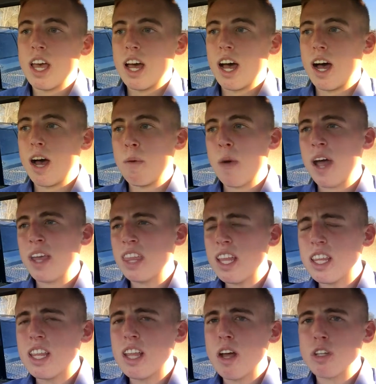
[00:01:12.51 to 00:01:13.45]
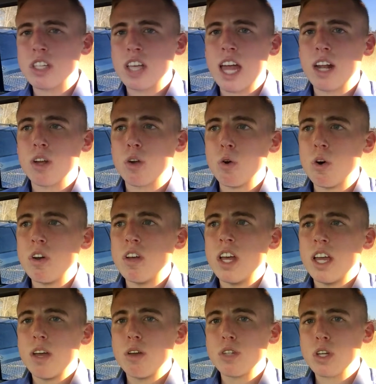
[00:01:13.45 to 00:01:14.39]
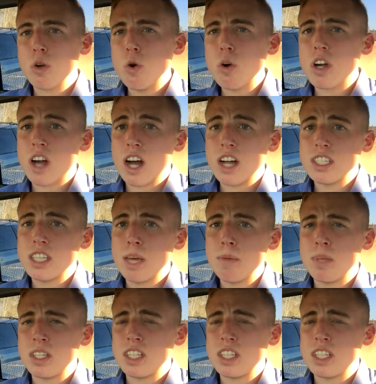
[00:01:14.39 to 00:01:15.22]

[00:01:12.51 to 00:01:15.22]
I thought that was kind of cool. It was a cool concept.